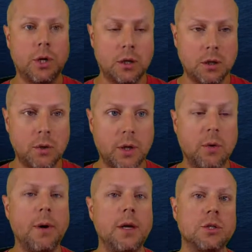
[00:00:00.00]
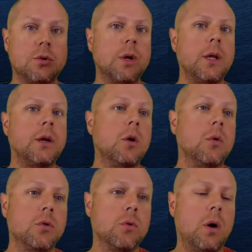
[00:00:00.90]
cloning a repository, and
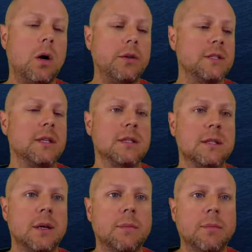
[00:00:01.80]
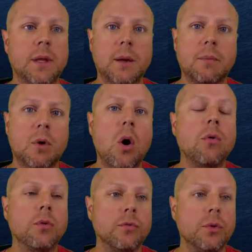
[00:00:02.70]
going through all these things that I'm
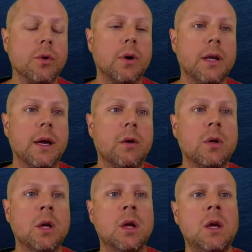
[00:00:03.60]
overviewing right now.